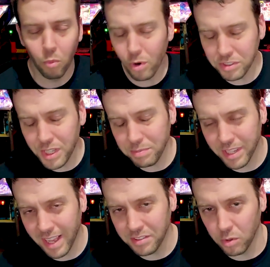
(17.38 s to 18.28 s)
What's up
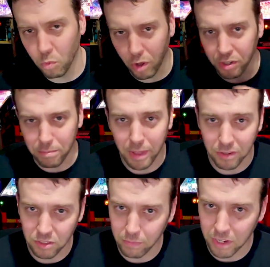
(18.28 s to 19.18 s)
guys, and welcome
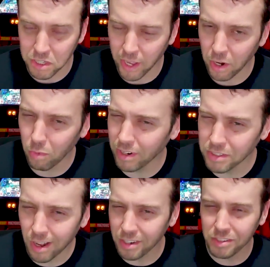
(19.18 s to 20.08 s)
back to my channel where I
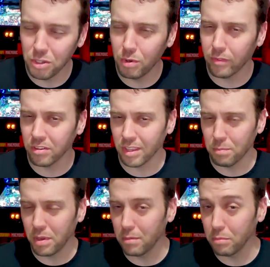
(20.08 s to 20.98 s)
talk and do everything
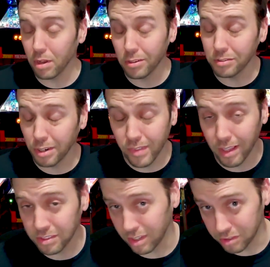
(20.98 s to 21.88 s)
pinball, so if
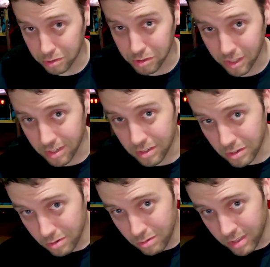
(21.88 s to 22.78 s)
that sounds interesting to
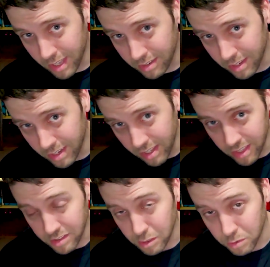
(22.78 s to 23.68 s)
you, then hit
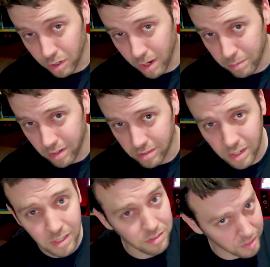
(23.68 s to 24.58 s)
that subscribe button
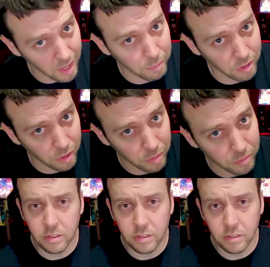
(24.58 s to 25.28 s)
down below.